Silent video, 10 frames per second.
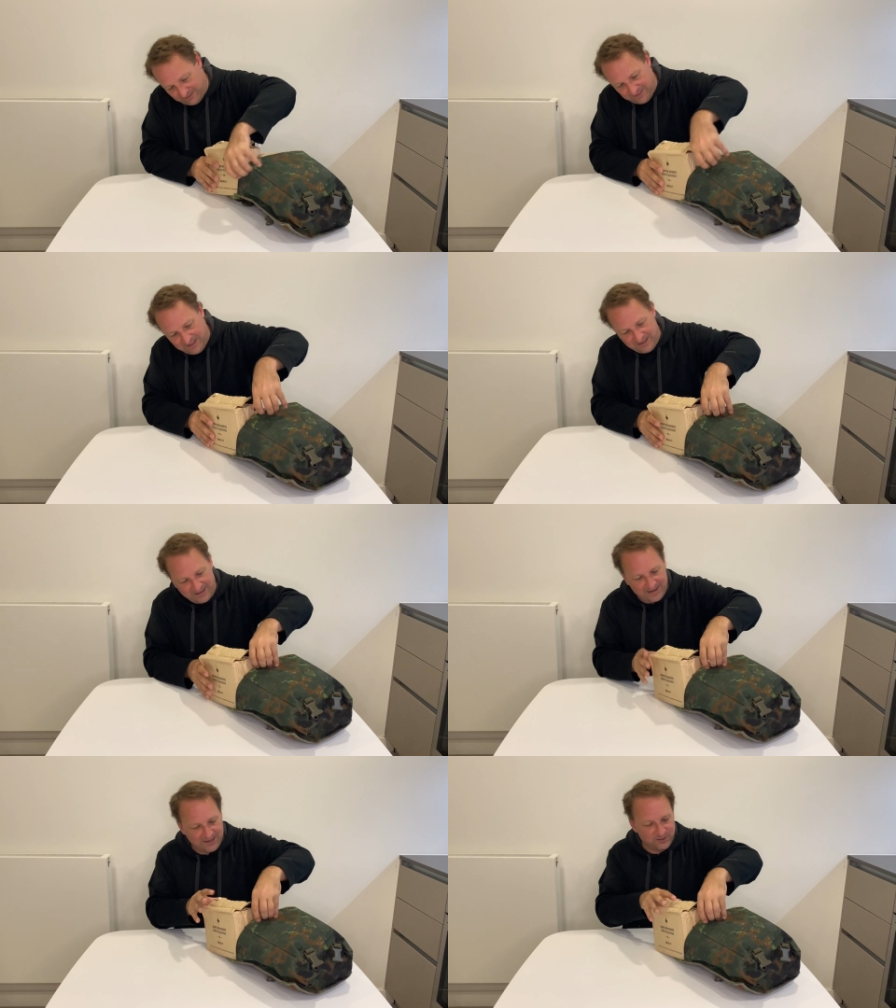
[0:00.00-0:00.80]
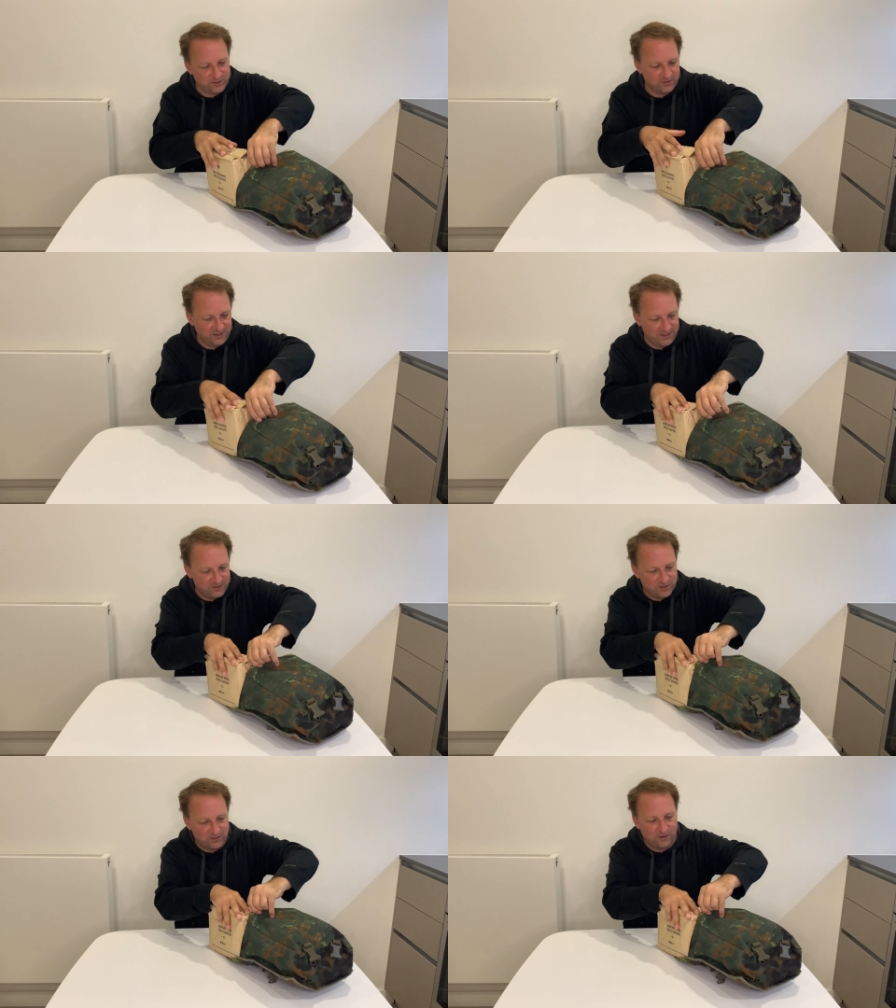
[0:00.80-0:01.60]
The answer
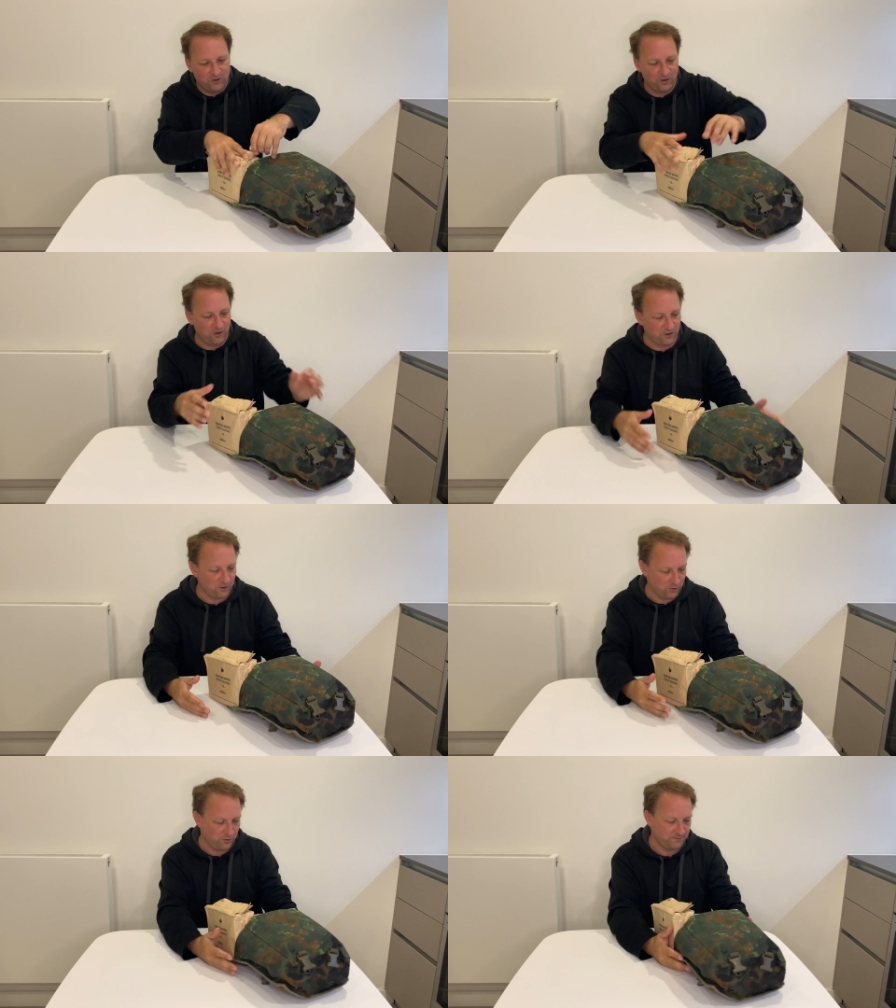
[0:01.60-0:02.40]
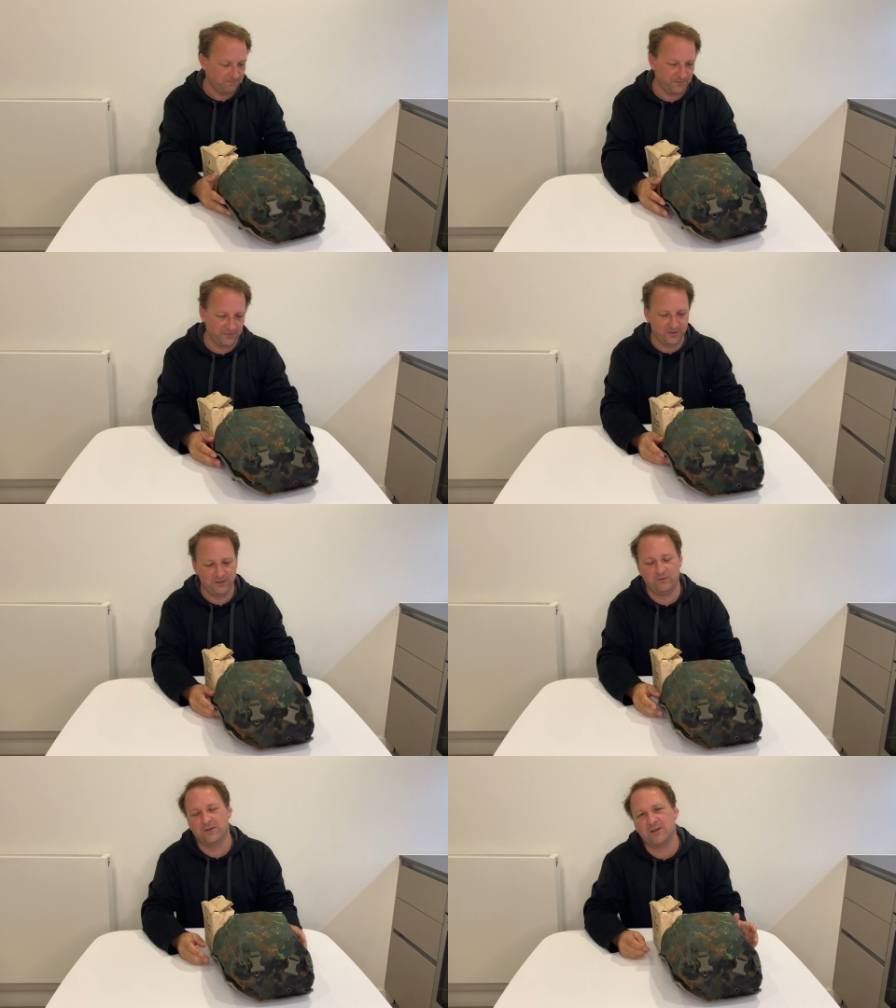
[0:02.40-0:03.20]
is no.
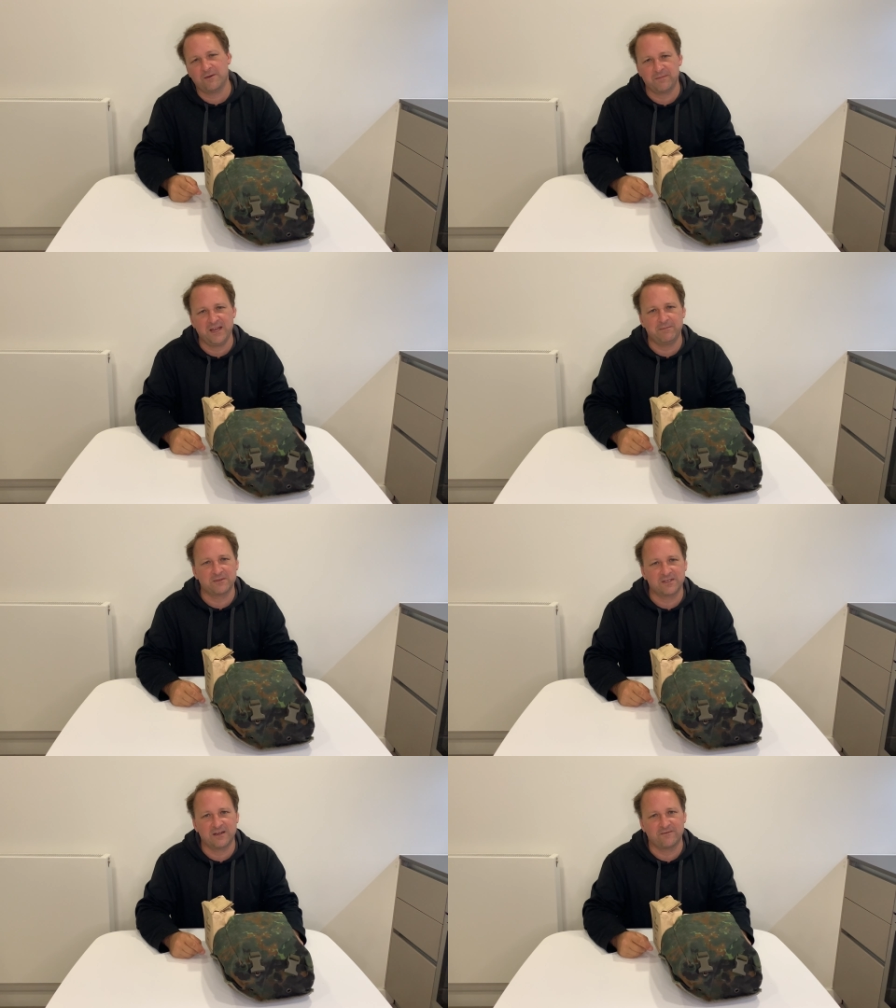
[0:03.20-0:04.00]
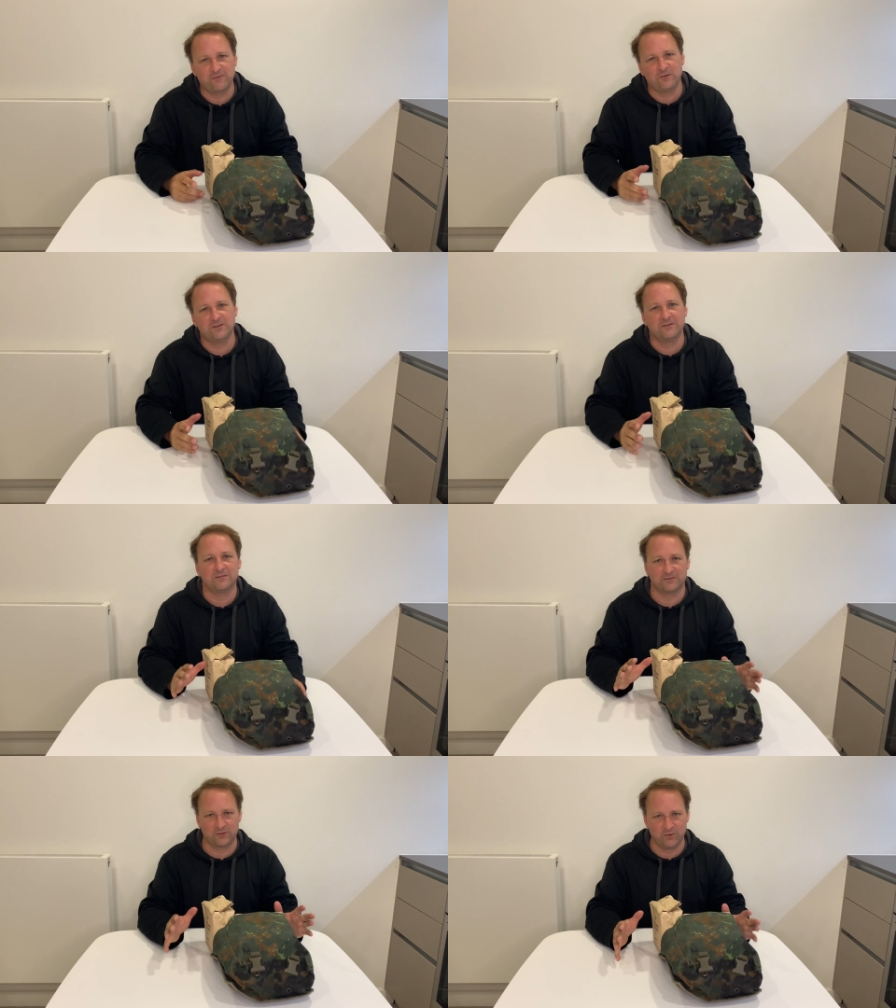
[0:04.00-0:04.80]
You would not be able to get a full
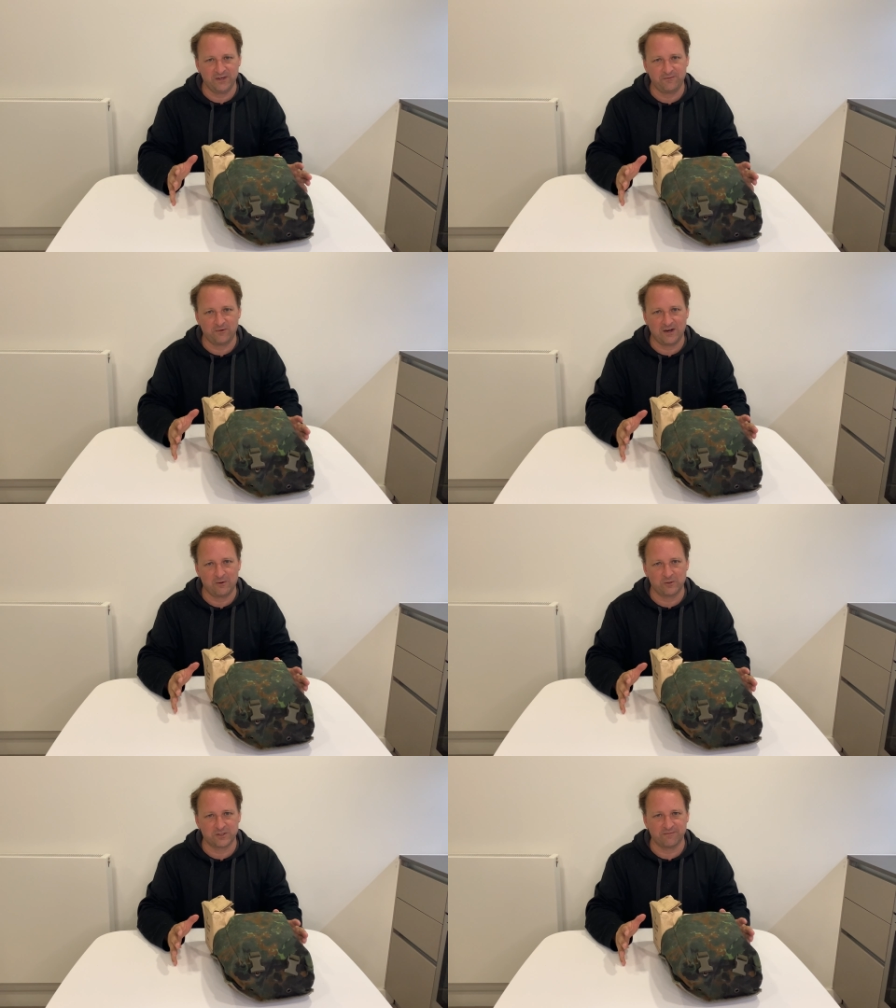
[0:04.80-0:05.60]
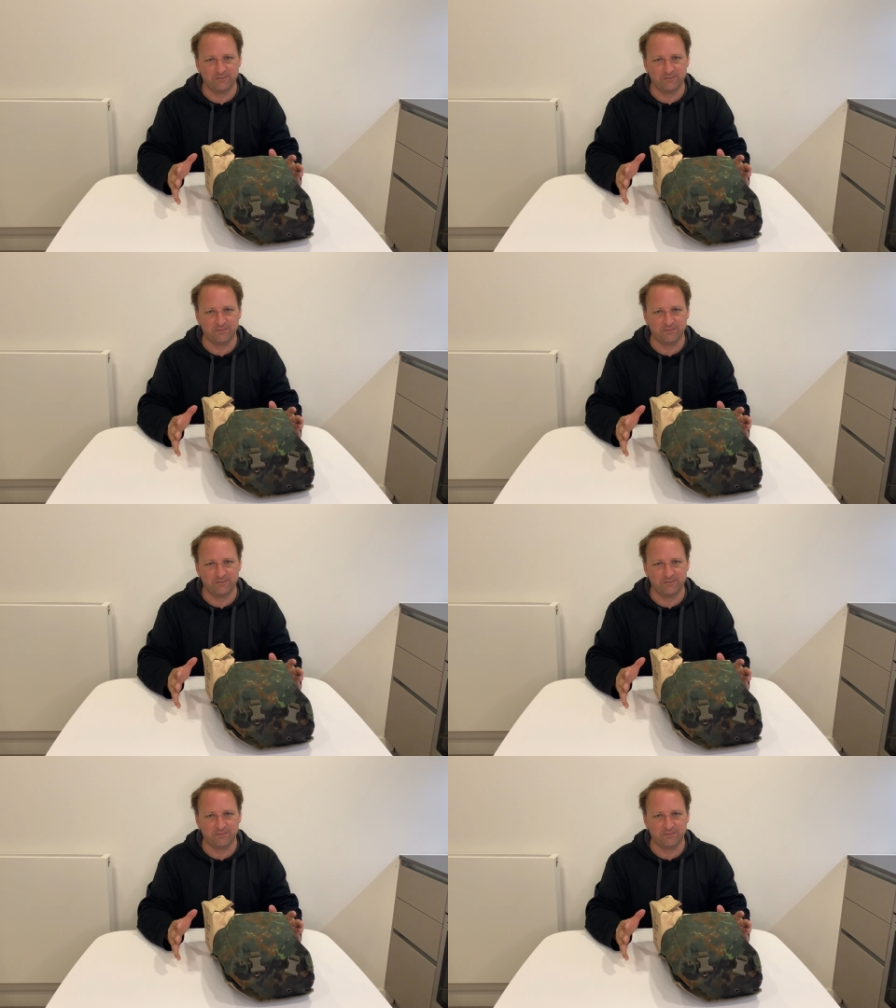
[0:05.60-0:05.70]
24 hours of